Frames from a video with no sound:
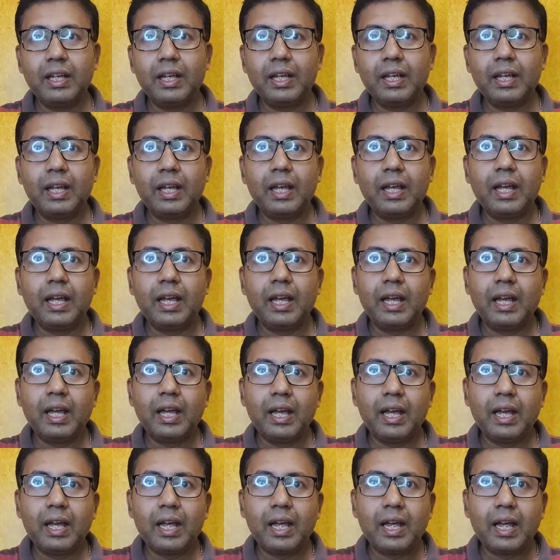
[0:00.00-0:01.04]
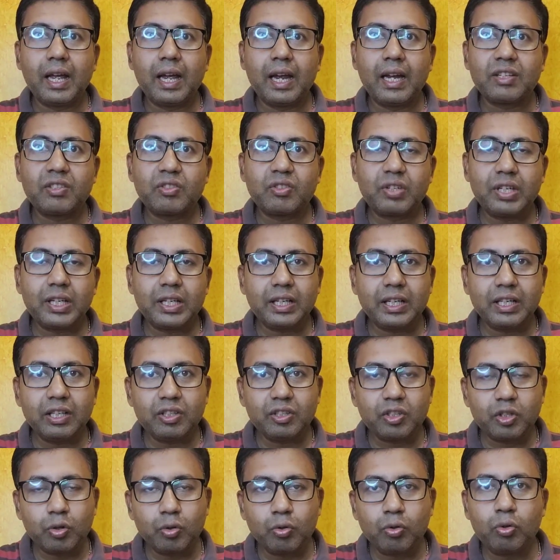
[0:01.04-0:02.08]
a string
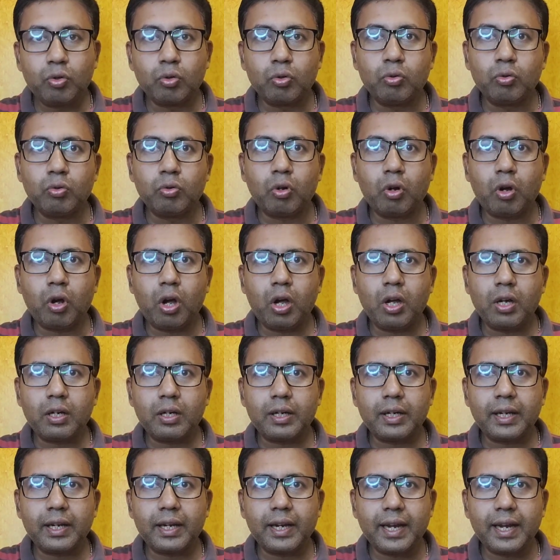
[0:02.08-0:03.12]
is tuned to, or